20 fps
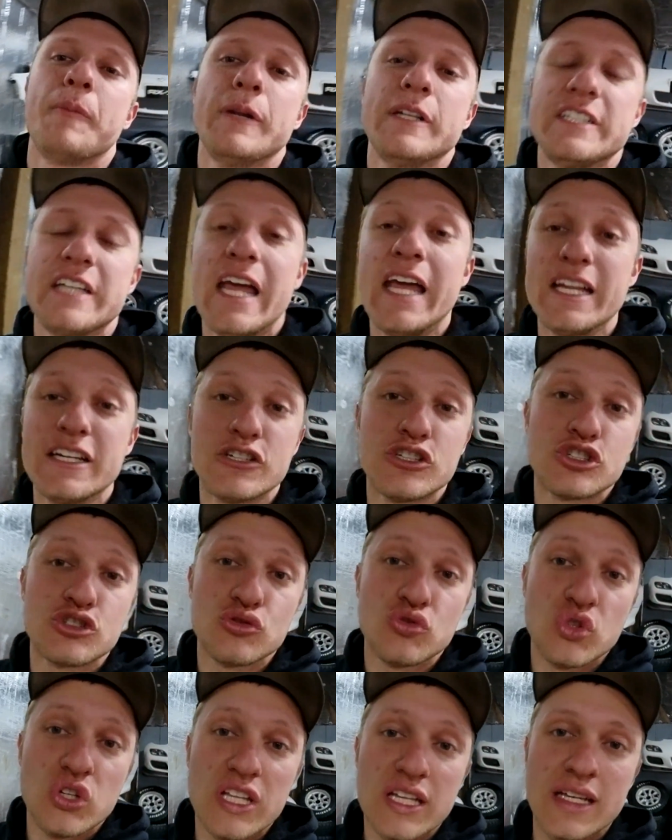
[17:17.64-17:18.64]

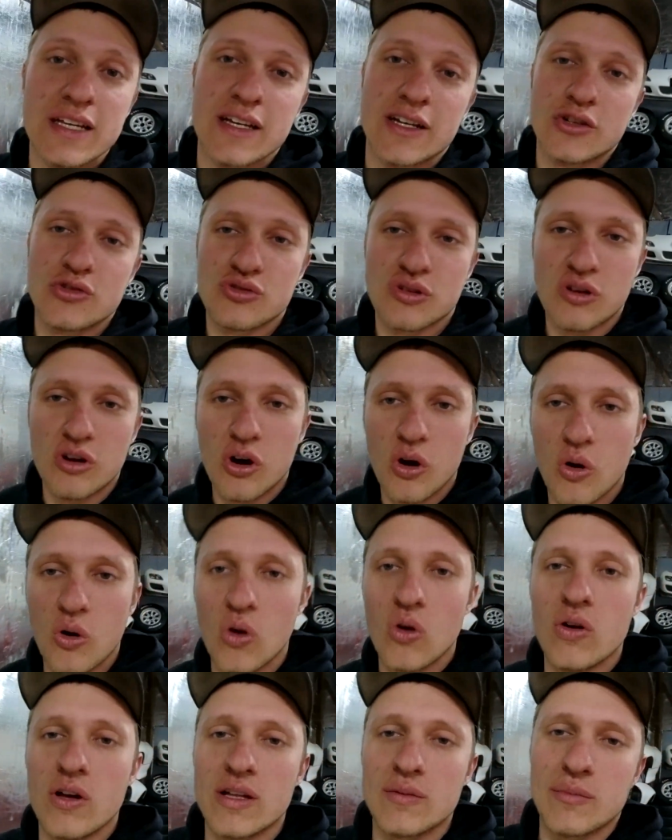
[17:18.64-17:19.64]
potentially going to drill a
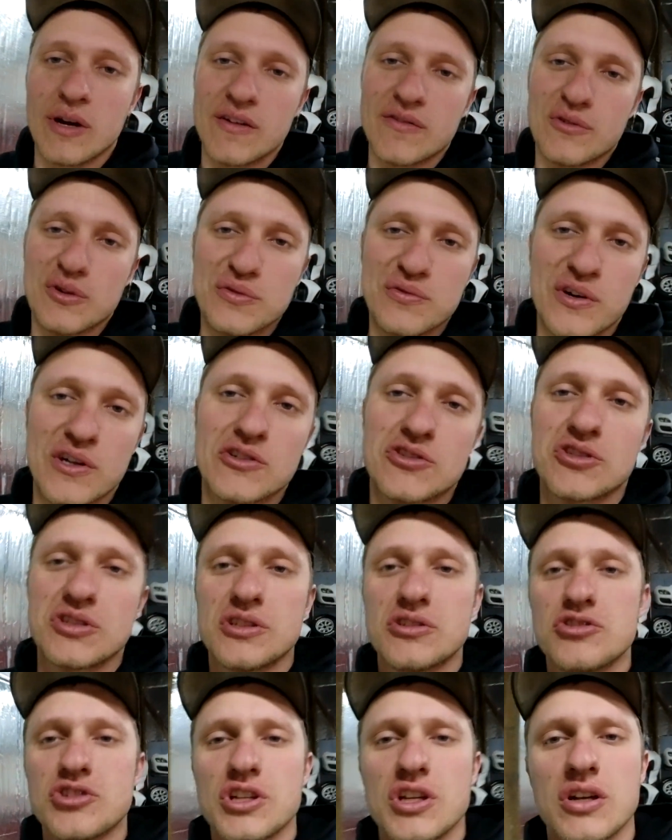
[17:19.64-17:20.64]
hole in my full function
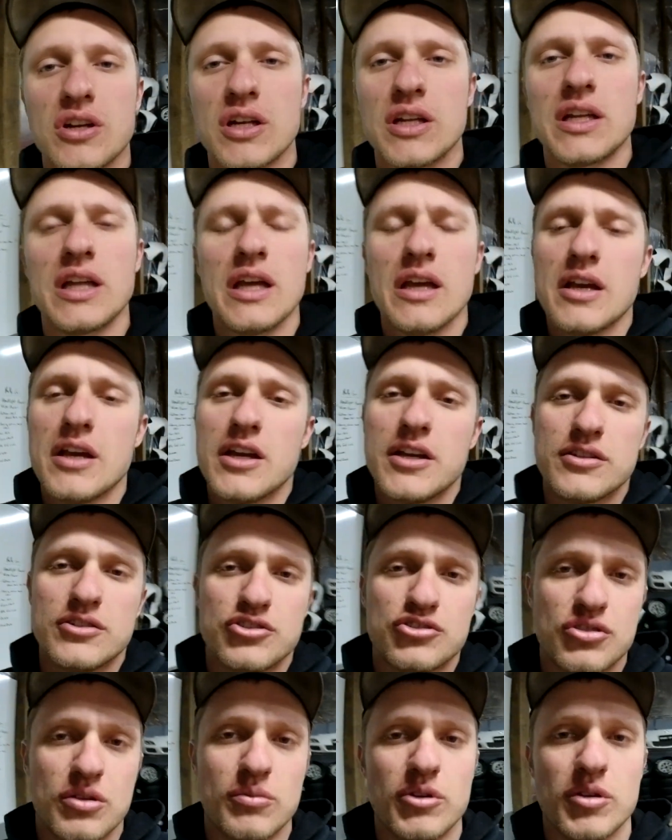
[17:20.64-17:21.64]
engineering
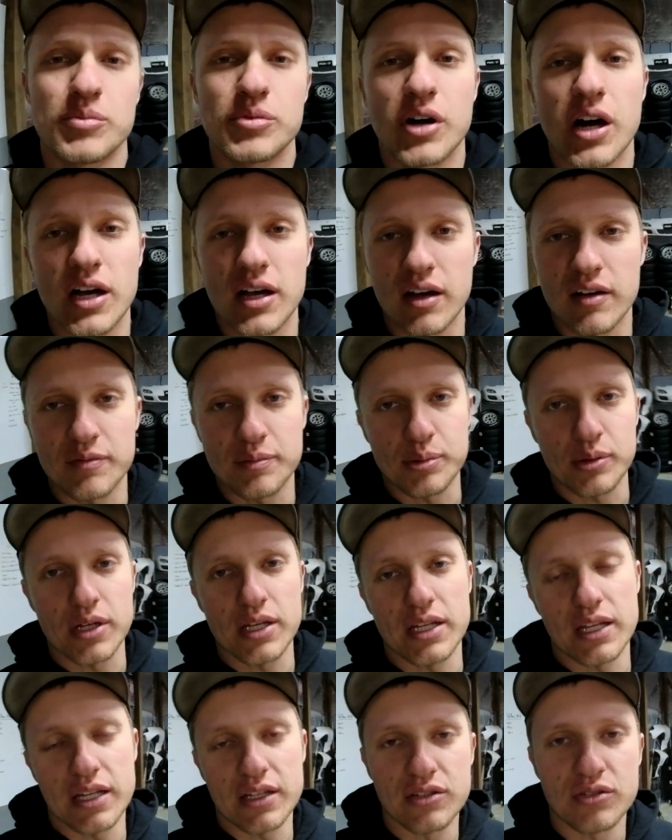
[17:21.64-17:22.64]
distributor block off
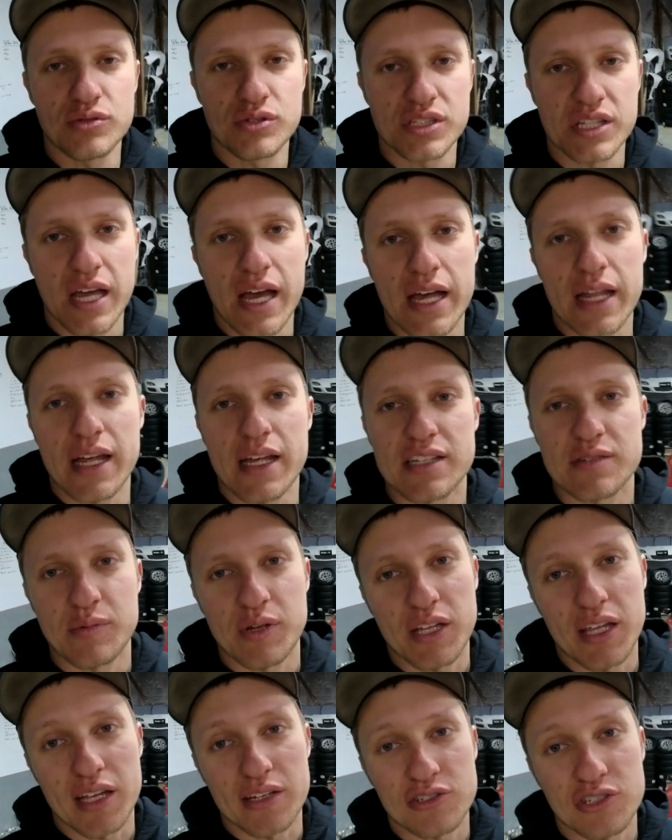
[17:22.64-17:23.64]
plate and use that as my
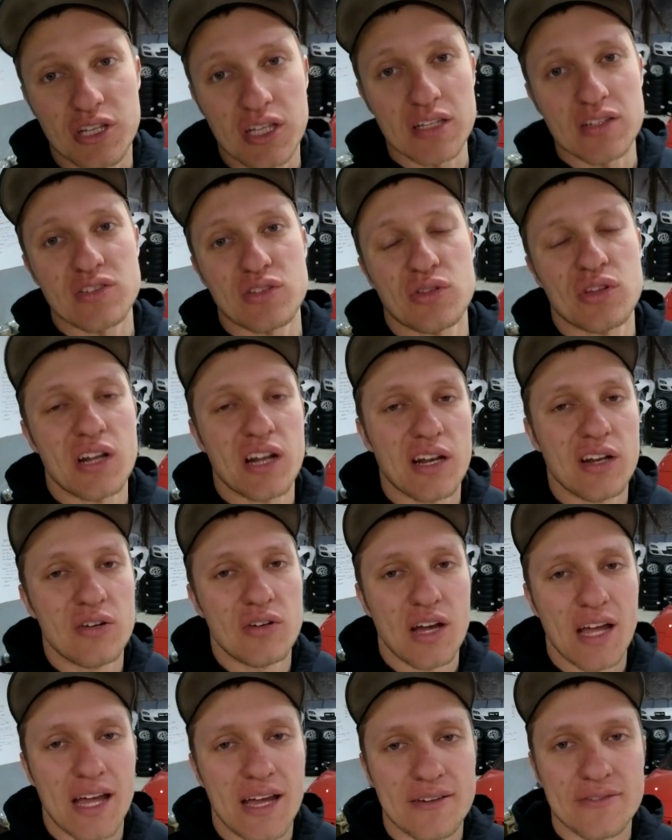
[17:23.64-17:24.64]
catch can so that I
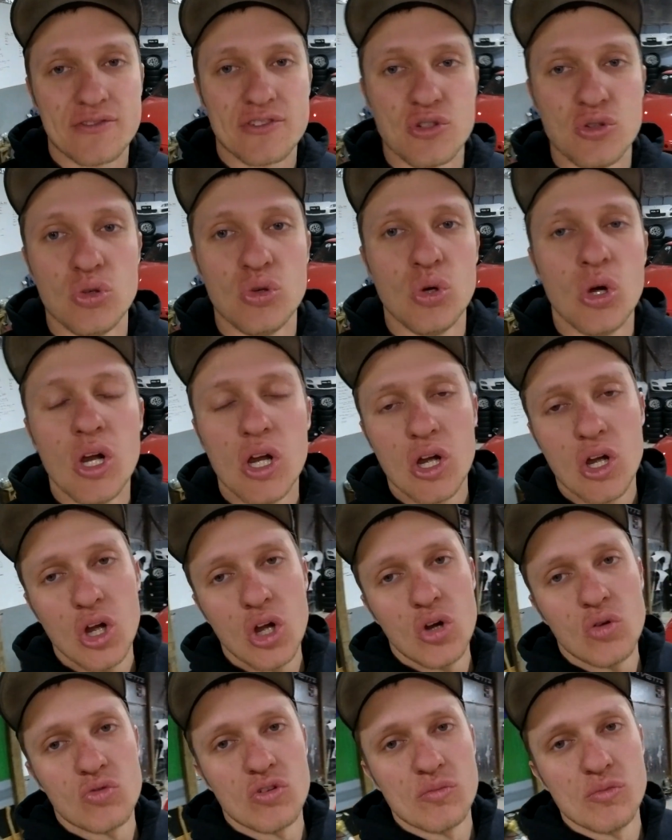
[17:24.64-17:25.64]
don't have to
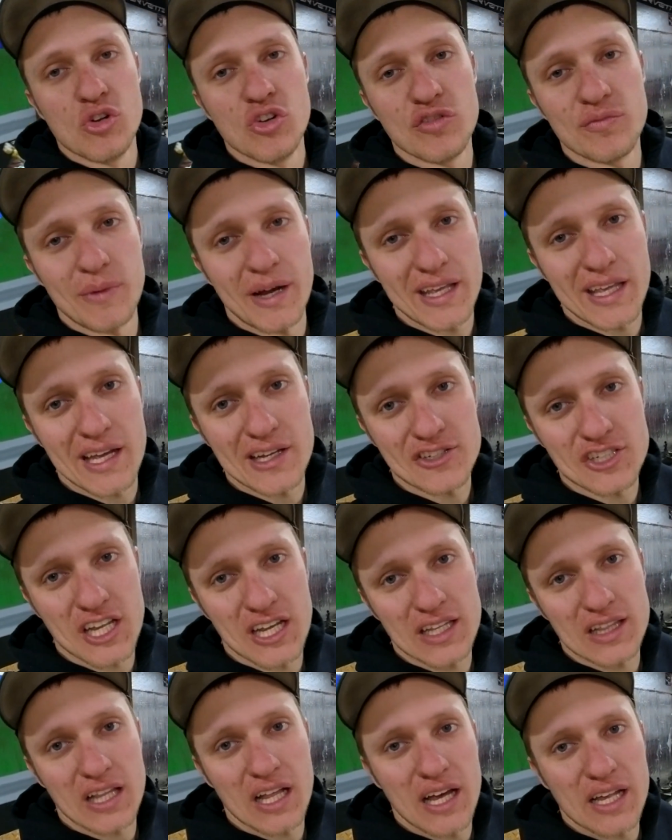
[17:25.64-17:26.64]
remove my catch
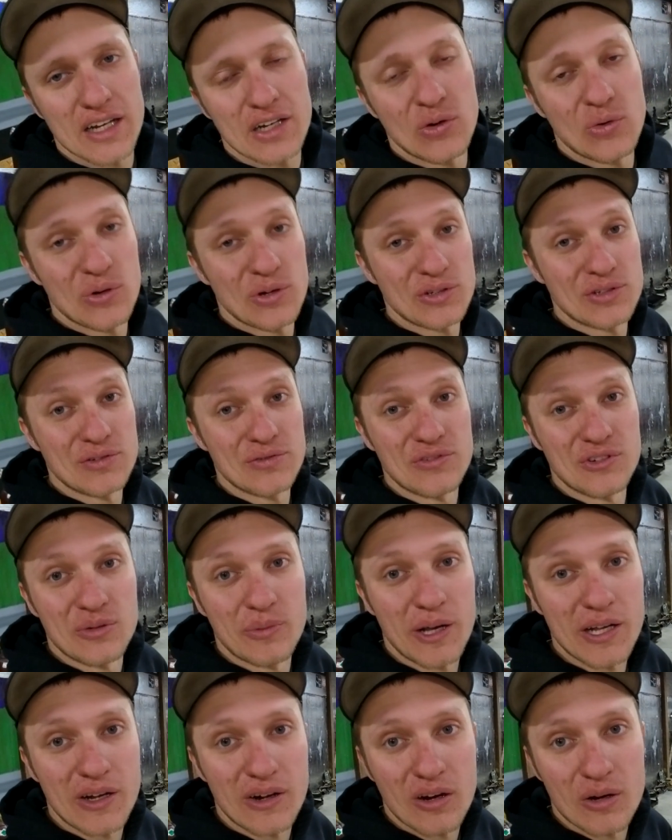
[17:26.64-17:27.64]
can line in order to fill
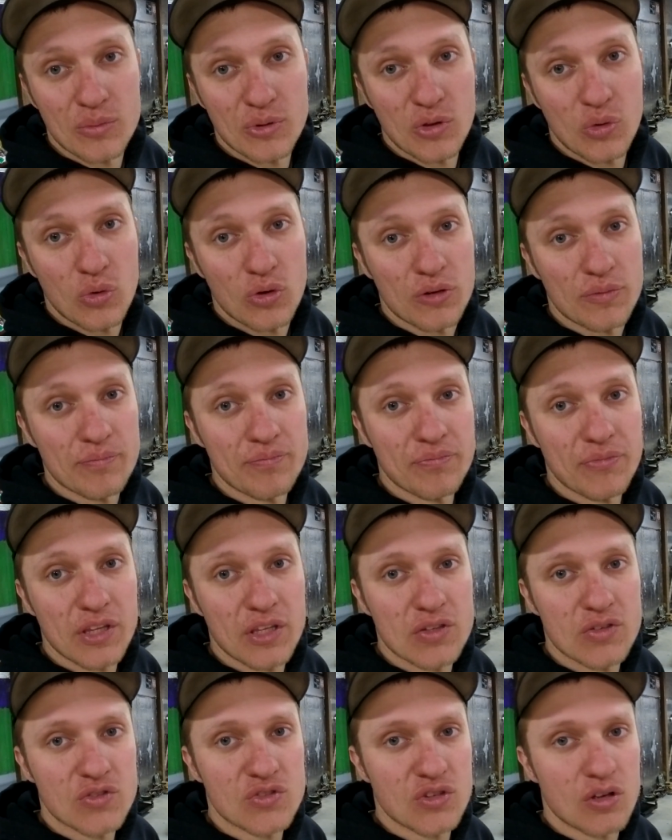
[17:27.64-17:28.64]
my car up with oil.
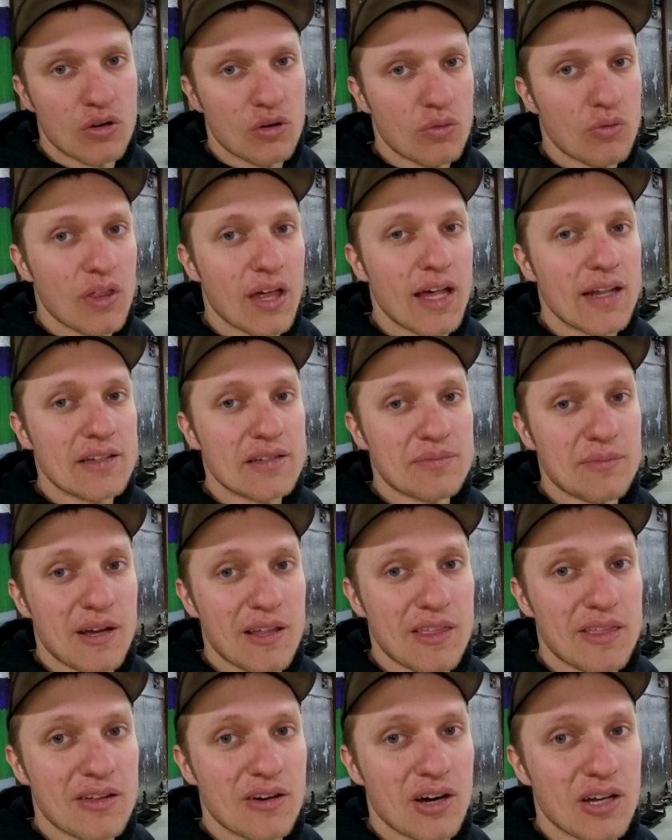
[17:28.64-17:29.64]
So that is my
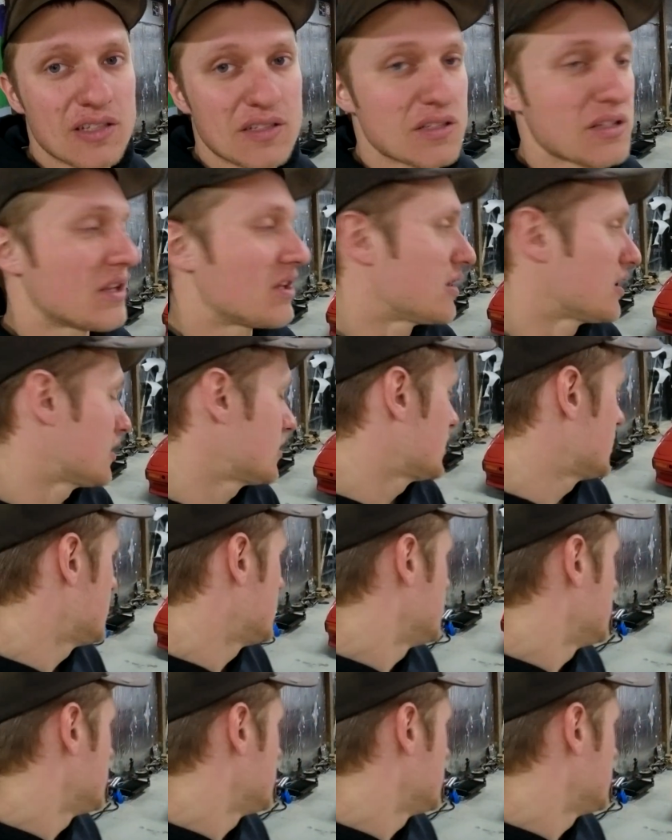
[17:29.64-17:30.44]
thoughts there.